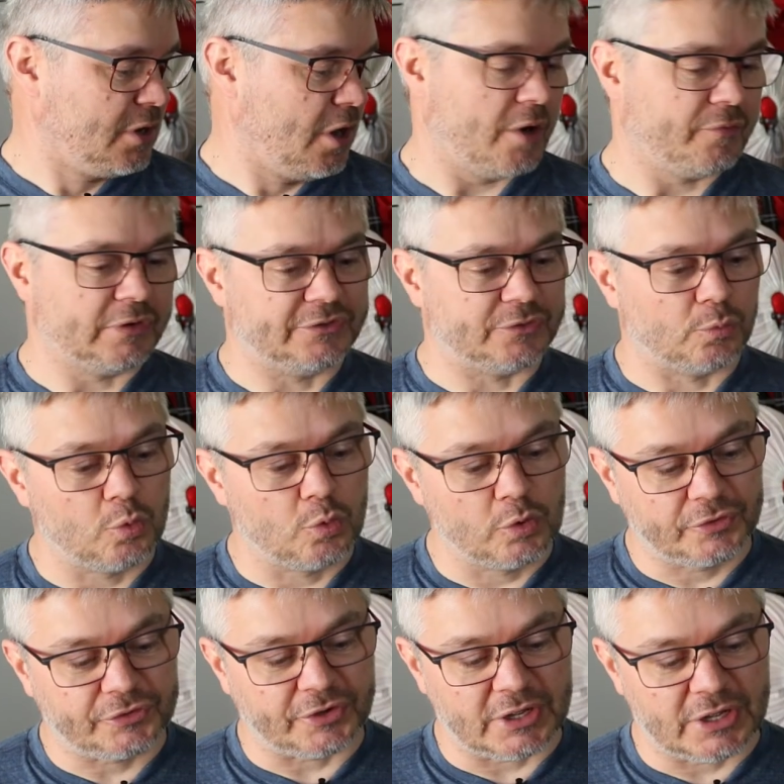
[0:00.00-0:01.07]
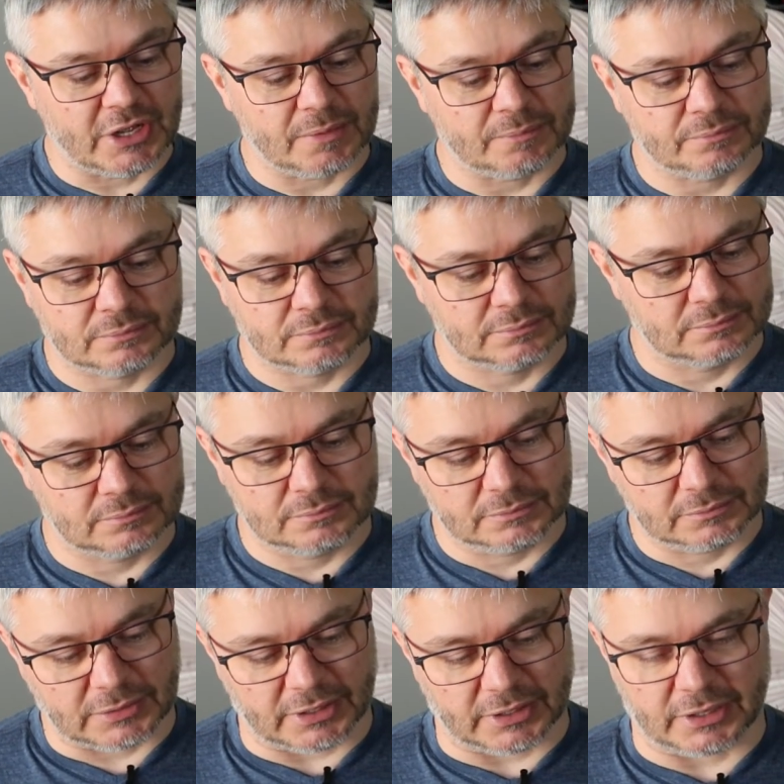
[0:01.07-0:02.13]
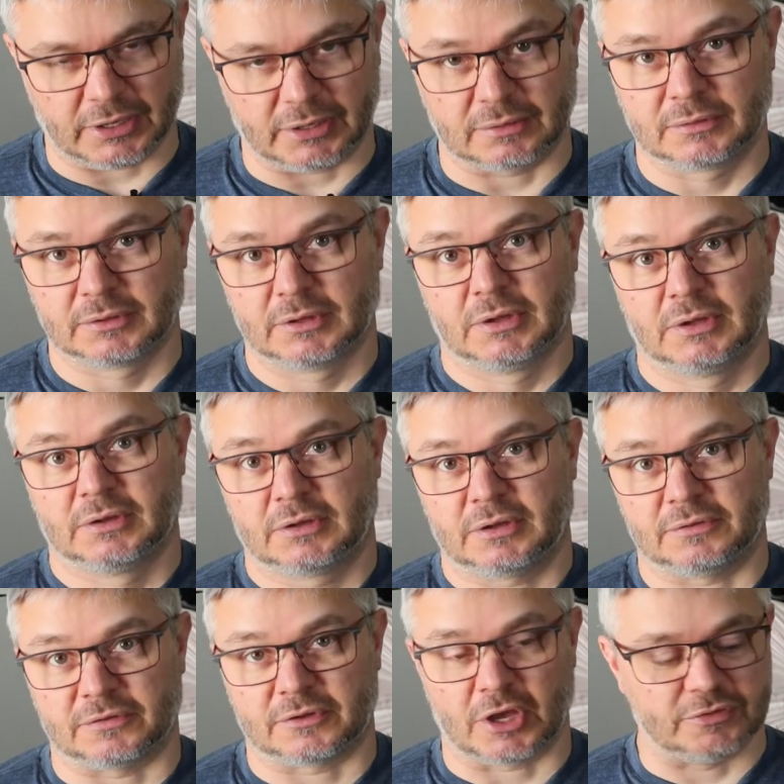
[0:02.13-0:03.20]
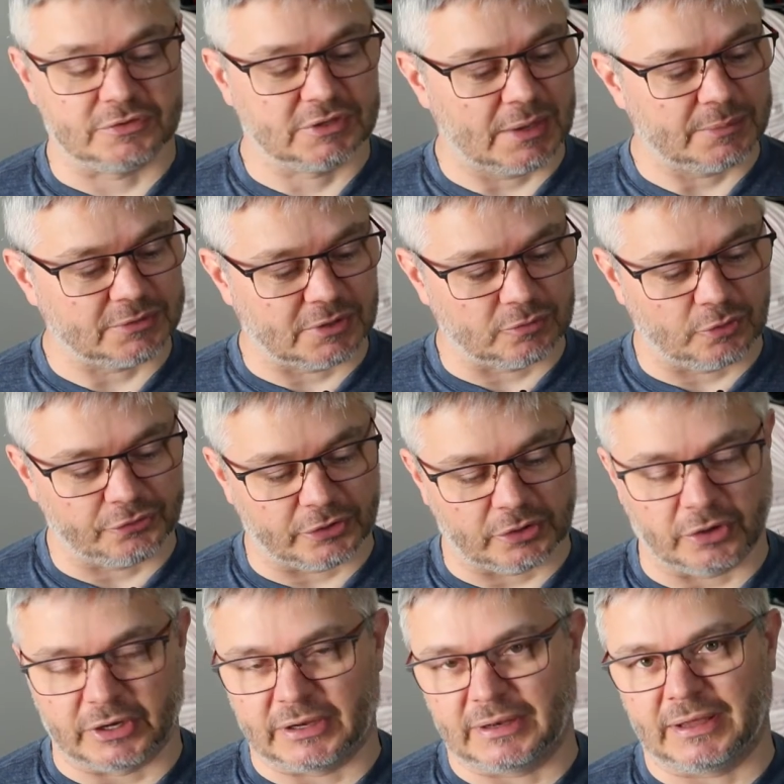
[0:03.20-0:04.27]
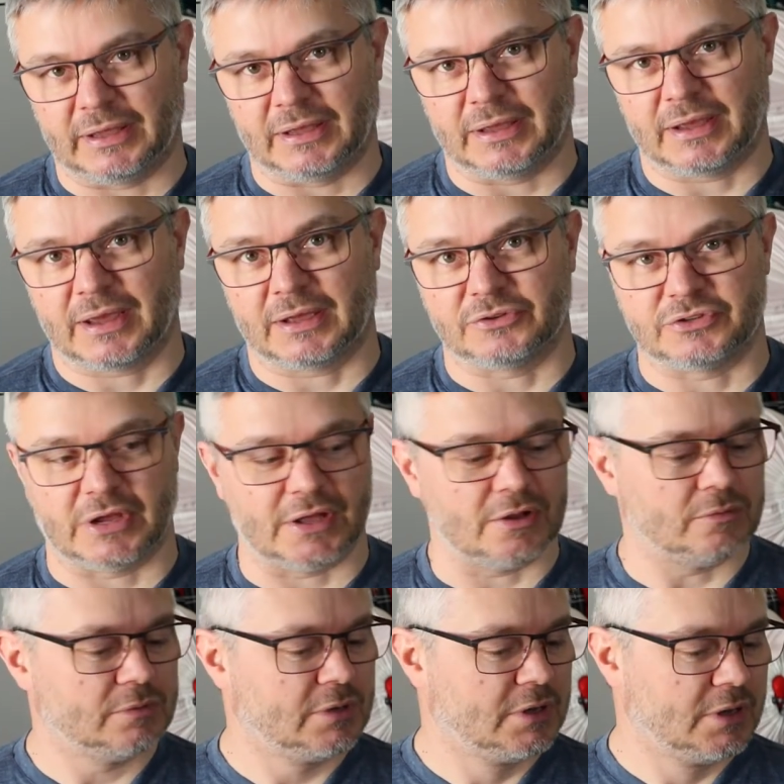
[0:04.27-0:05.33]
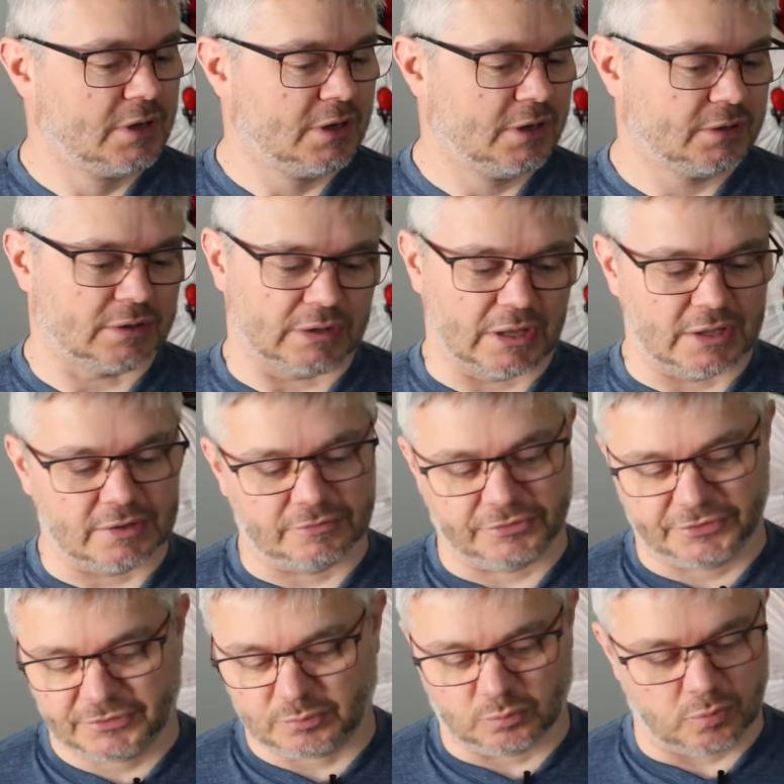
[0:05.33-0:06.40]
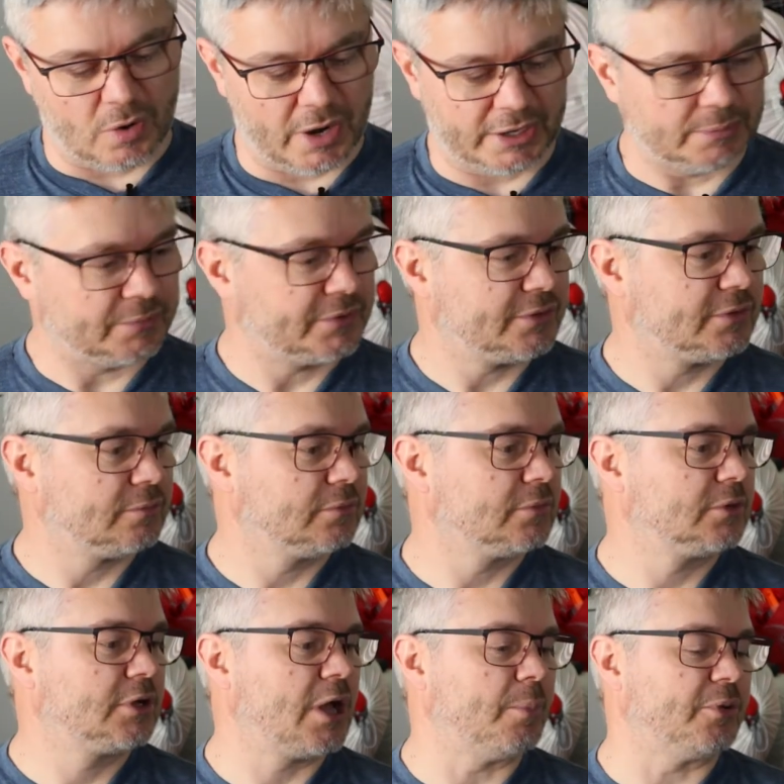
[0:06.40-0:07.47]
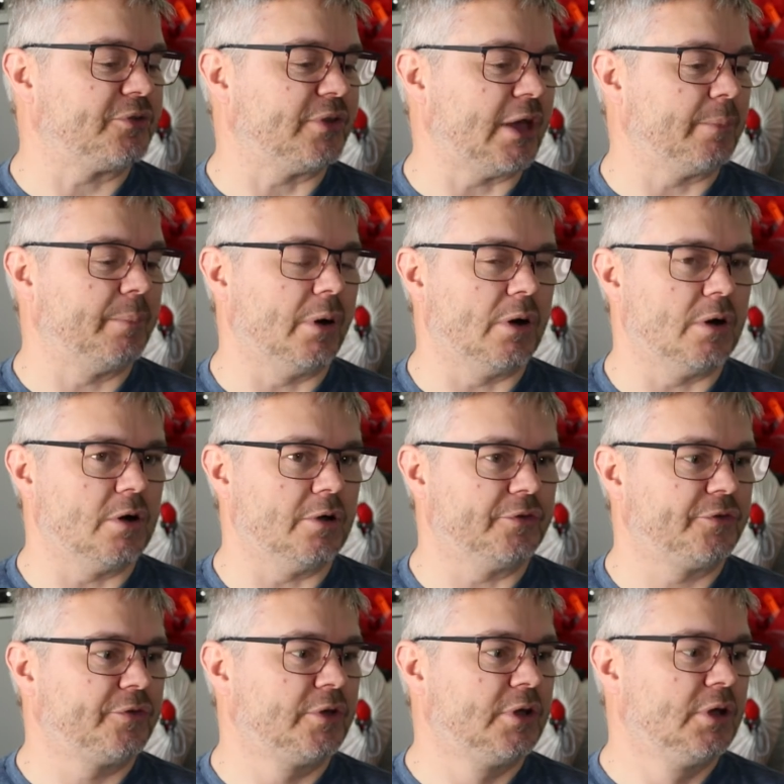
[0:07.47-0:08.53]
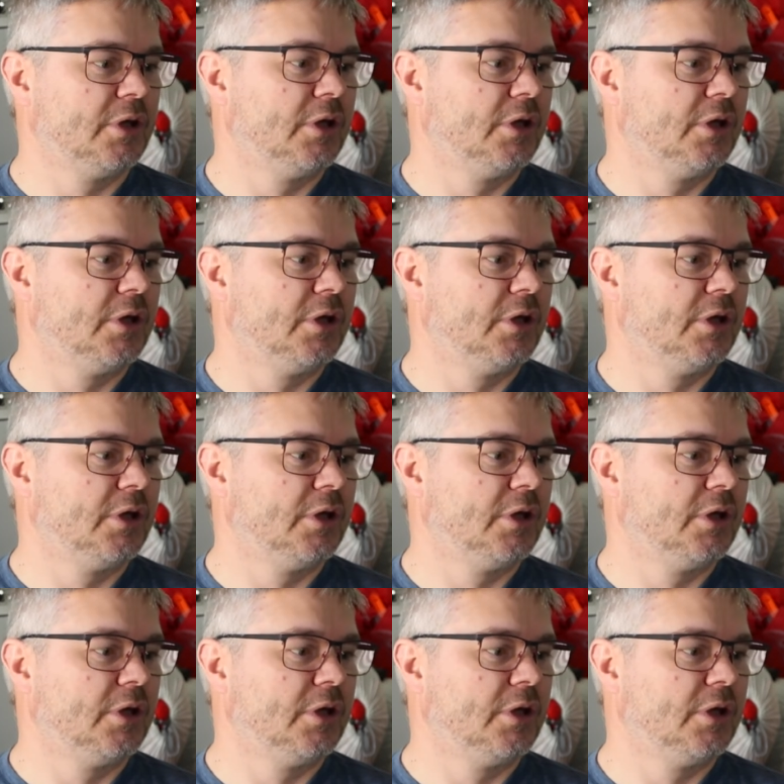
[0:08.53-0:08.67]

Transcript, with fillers: half a litre of water, because uh, it's COVID times, I've also got in here hand gel, gloves, wipes, a couple of snack bars,